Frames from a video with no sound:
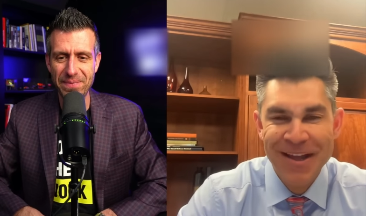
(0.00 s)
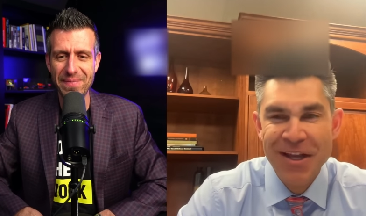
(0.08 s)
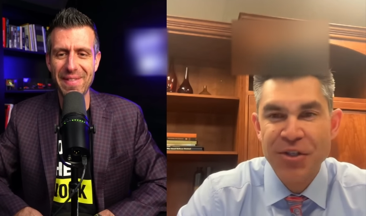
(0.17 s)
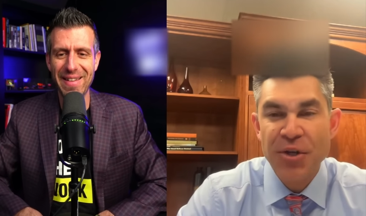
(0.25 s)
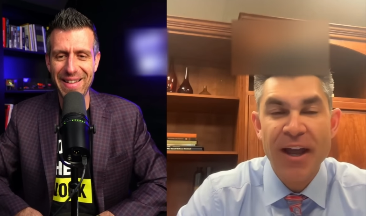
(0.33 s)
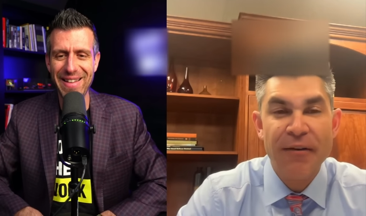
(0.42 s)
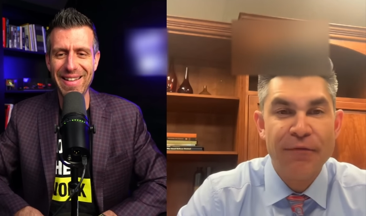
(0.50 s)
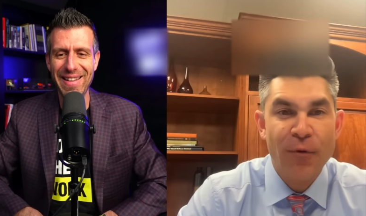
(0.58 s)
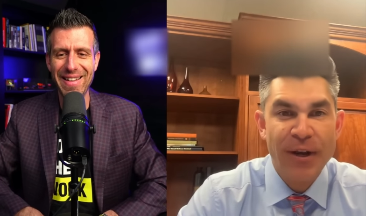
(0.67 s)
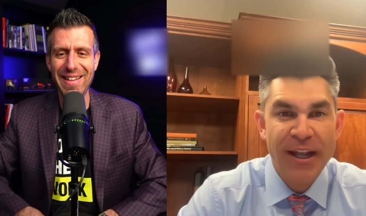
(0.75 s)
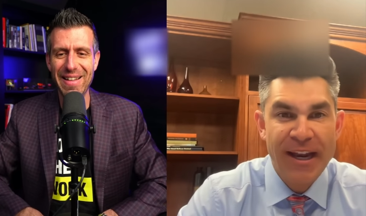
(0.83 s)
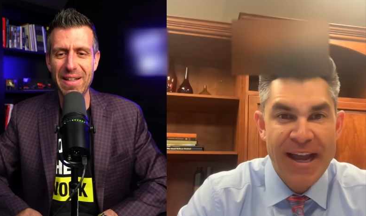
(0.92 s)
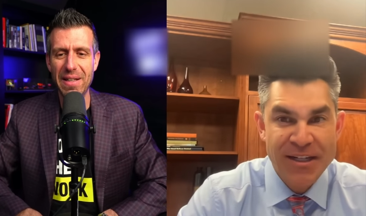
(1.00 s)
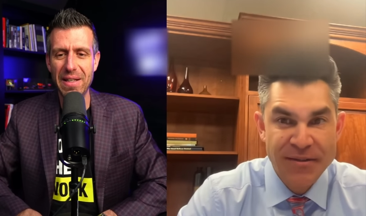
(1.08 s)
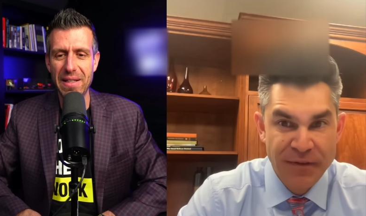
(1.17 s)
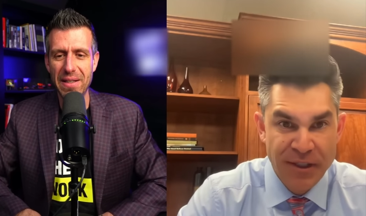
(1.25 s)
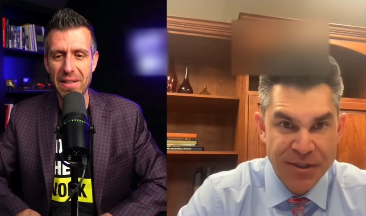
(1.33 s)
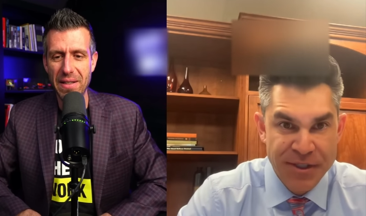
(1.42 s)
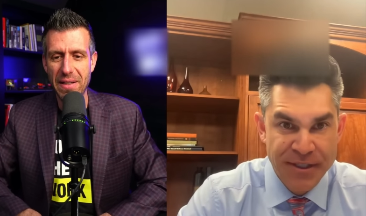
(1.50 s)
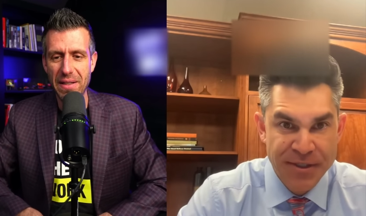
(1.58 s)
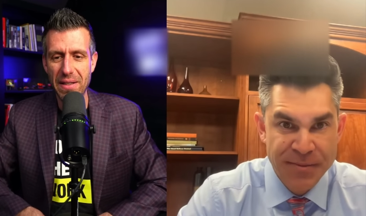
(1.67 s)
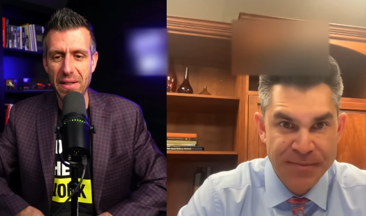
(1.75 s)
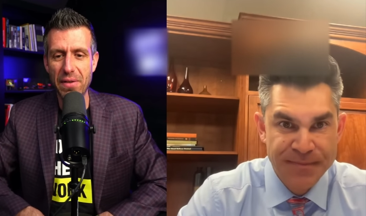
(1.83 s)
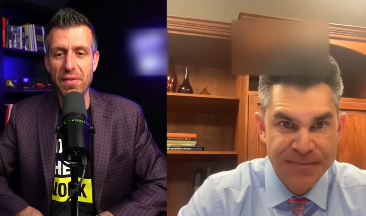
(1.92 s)
Speaker 1: So I have 48 active listings.
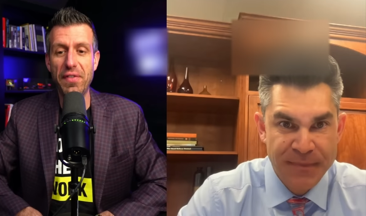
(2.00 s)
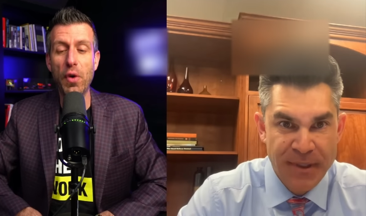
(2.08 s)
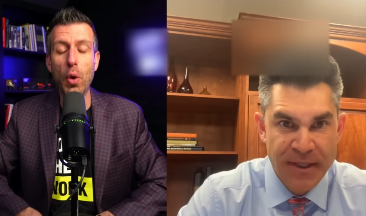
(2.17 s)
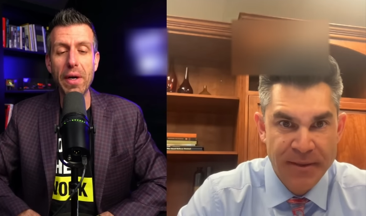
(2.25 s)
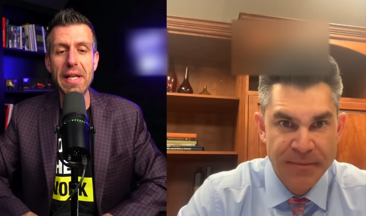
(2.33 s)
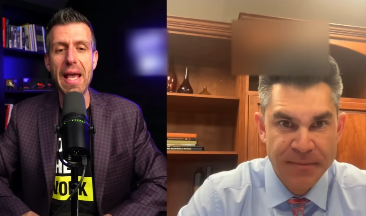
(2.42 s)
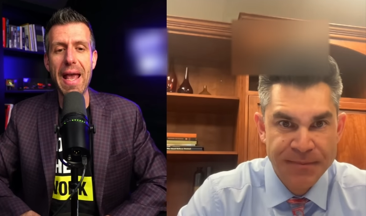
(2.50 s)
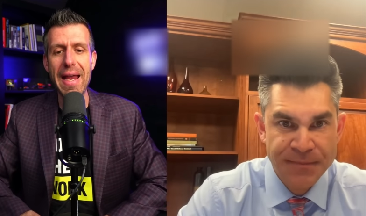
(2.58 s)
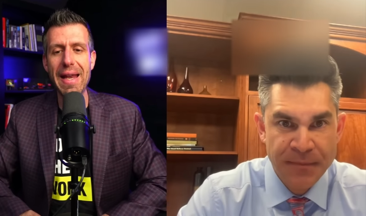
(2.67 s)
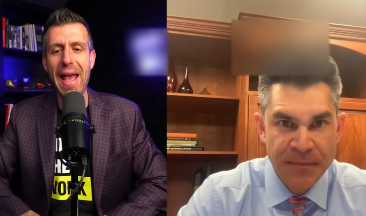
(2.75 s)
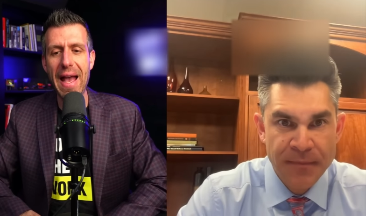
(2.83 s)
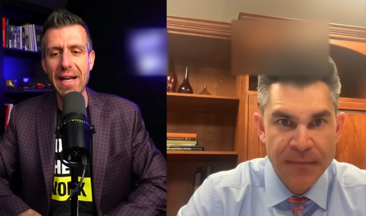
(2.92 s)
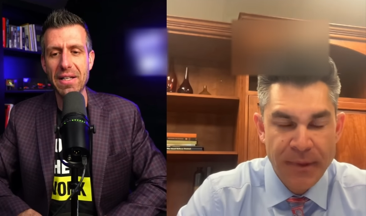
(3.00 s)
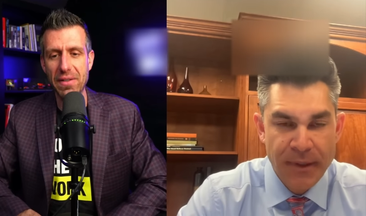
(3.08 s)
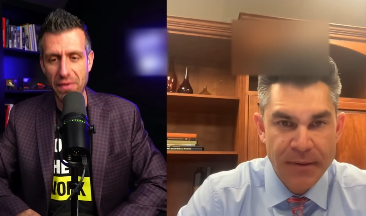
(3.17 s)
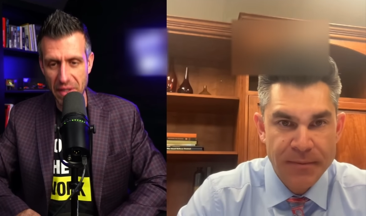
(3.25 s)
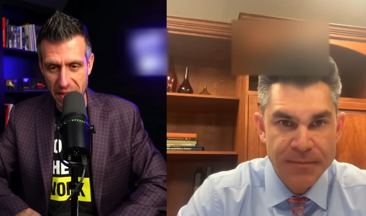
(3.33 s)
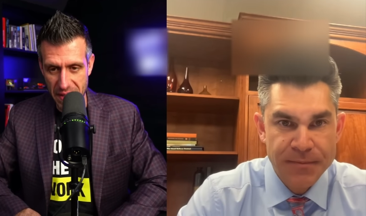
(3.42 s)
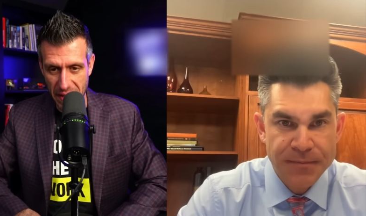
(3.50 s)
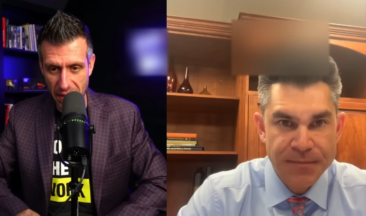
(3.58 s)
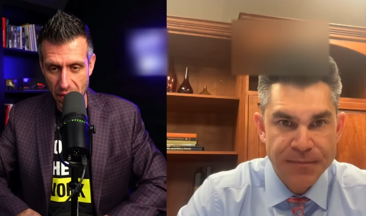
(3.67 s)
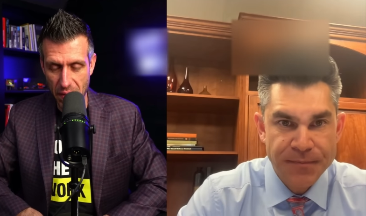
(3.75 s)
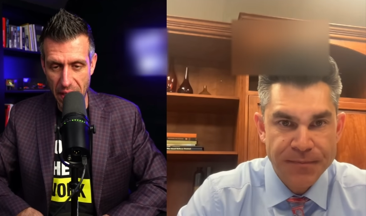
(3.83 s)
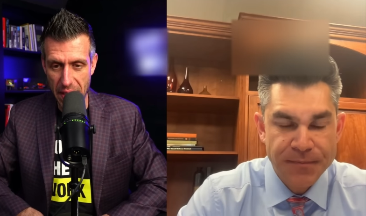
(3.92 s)
Speaker 2: 48 active
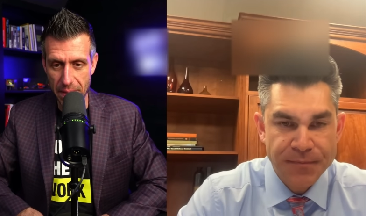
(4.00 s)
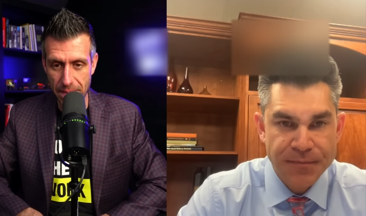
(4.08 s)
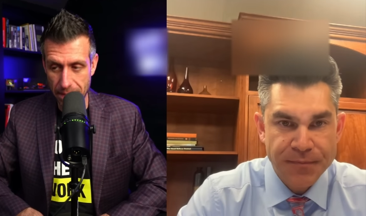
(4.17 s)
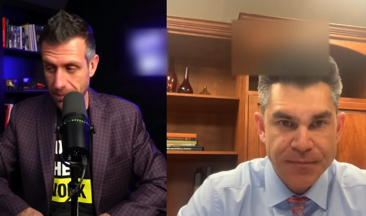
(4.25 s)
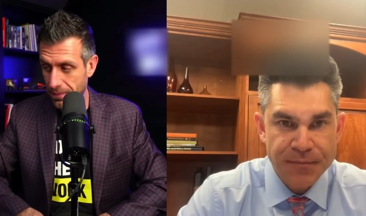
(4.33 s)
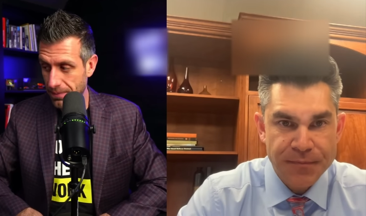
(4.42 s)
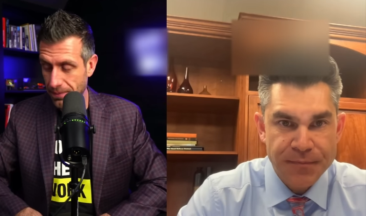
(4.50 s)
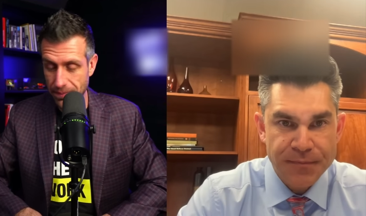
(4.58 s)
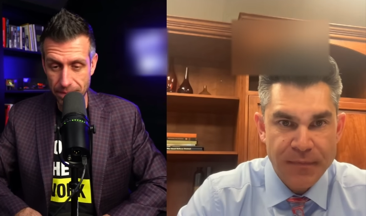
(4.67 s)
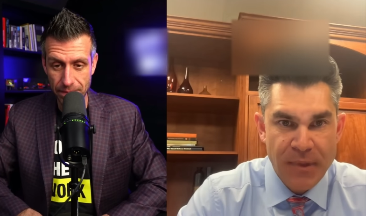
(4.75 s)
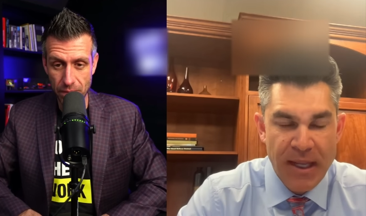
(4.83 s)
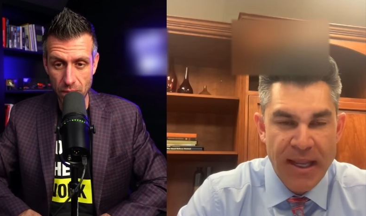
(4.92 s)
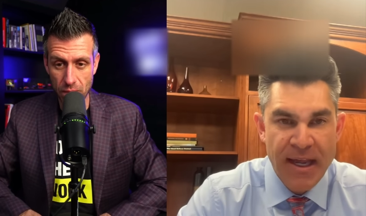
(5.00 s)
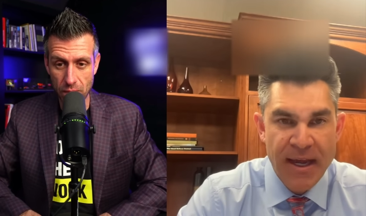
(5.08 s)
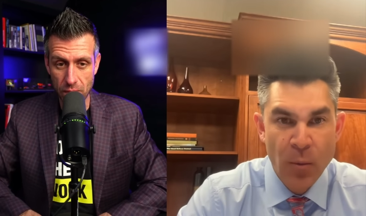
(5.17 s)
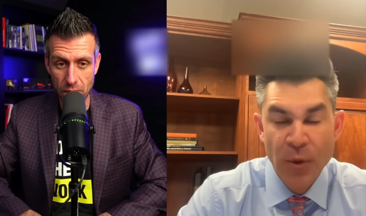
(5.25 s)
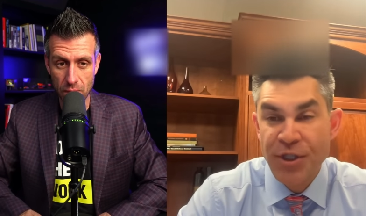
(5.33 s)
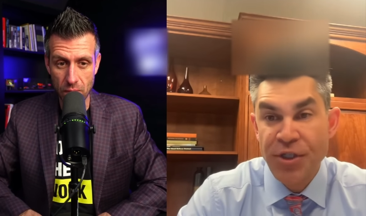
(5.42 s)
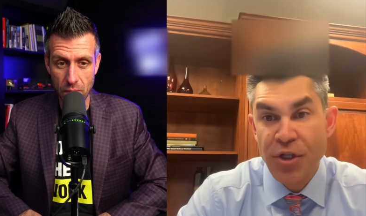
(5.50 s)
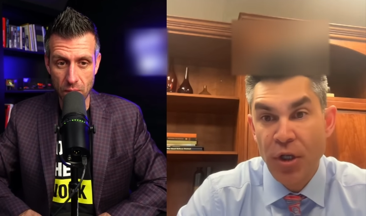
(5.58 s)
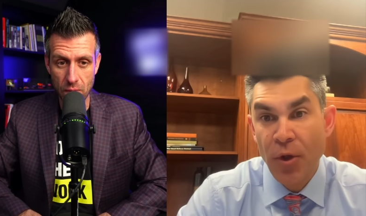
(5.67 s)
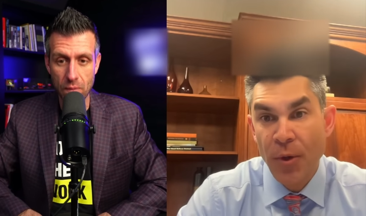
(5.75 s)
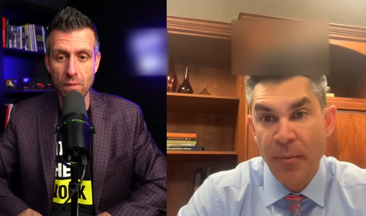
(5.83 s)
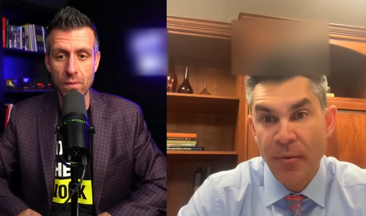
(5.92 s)
listings, okay.
Speaker 1: And which is a low
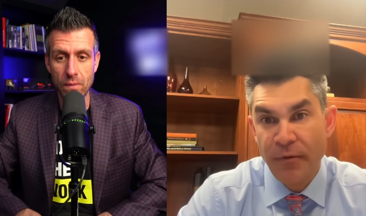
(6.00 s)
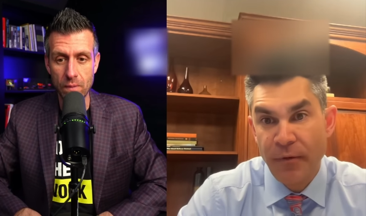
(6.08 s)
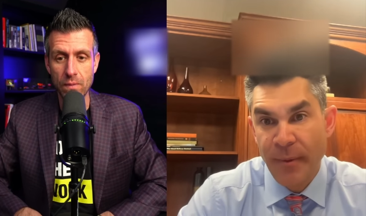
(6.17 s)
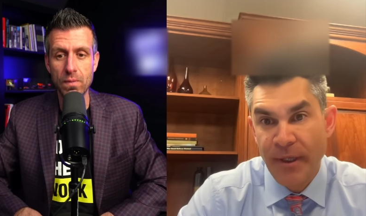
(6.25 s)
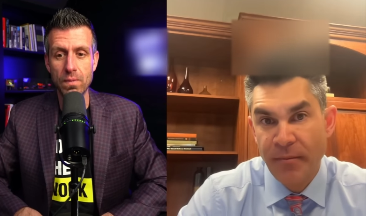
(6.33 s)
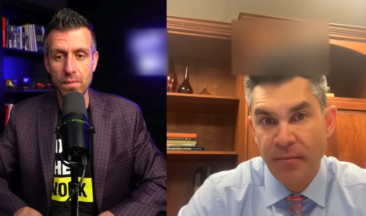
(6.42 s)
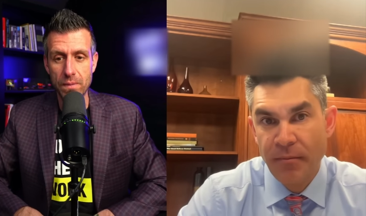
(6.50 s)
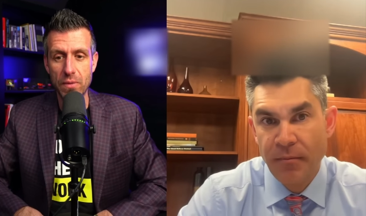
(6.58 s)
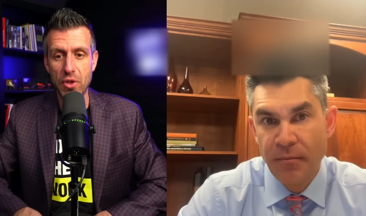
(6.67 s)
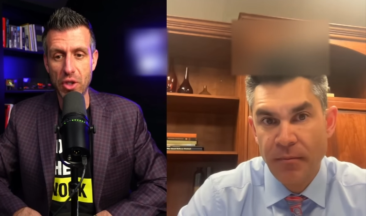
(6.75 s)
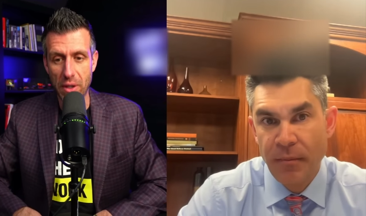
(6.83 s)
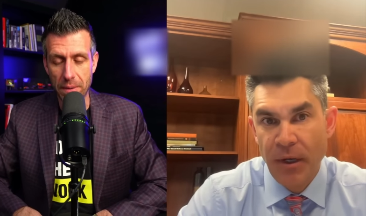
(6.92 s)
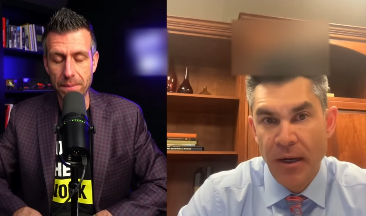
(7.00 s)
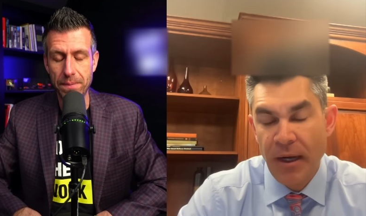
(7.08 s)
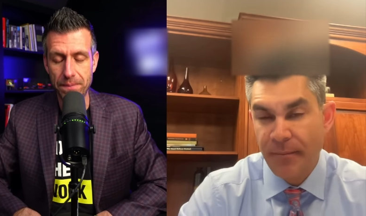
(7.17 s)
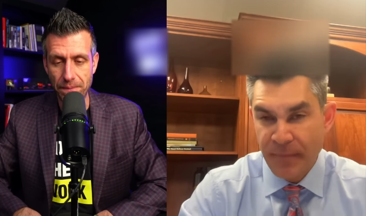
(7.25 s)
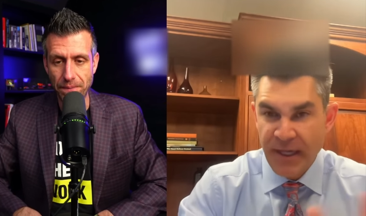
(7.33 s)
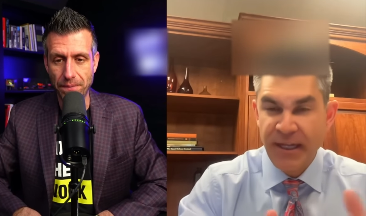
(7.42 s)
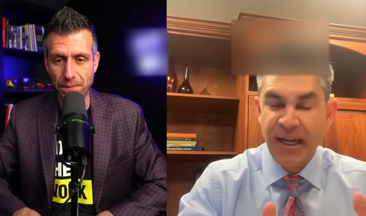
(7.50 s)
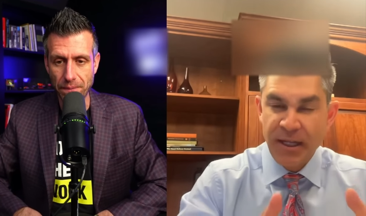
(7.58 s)
number for me. Sure. Uh, and again,